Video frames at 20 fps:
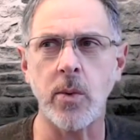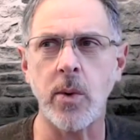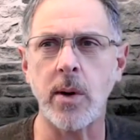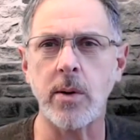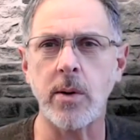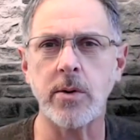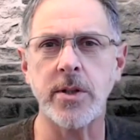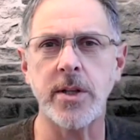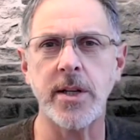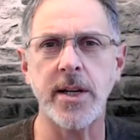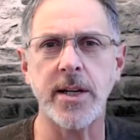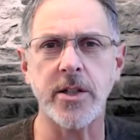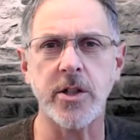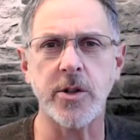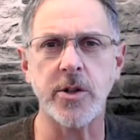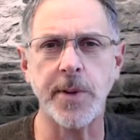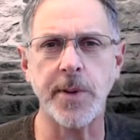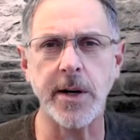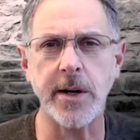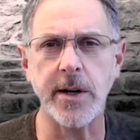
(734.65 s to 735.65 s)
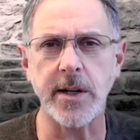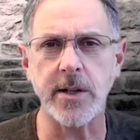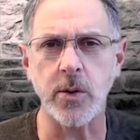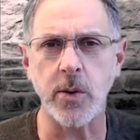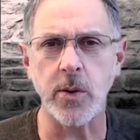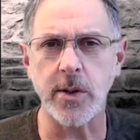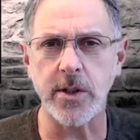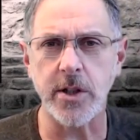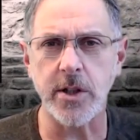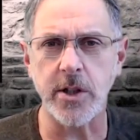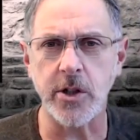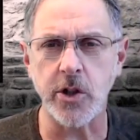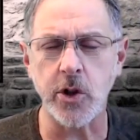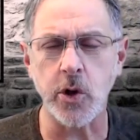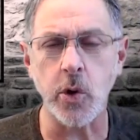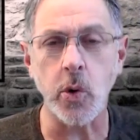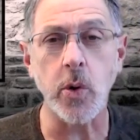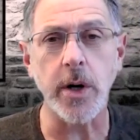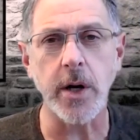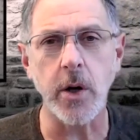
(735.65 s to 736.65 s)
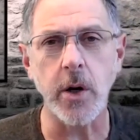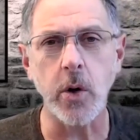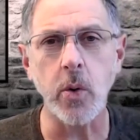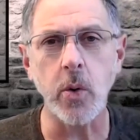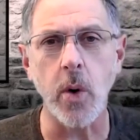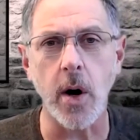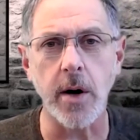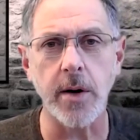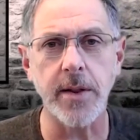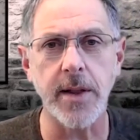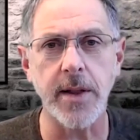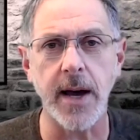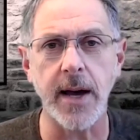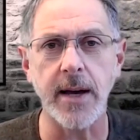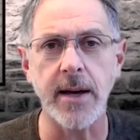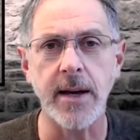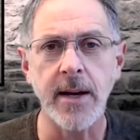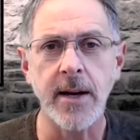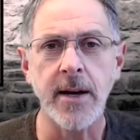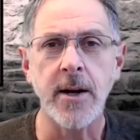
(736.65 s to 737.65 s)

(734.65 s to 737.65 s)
the experience, what's the story, who are they?